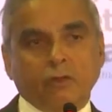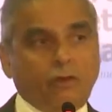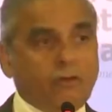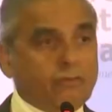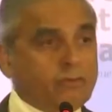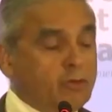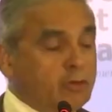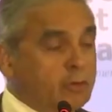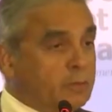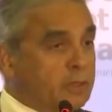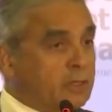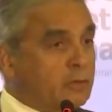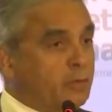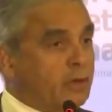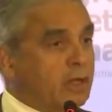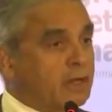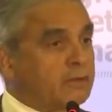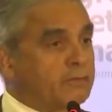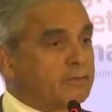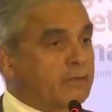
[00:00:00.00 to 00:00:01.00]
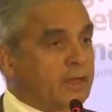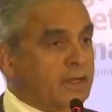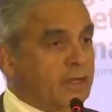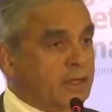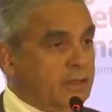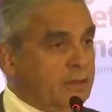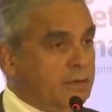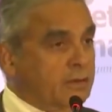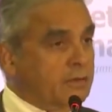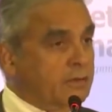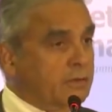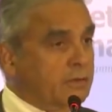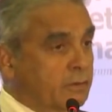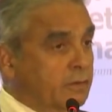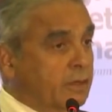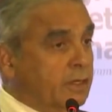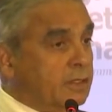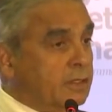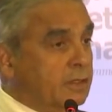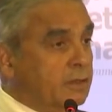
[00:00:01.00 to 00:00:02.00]
of human welfare,
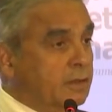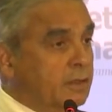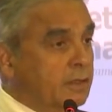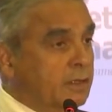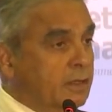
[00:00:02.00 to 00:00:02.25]
right?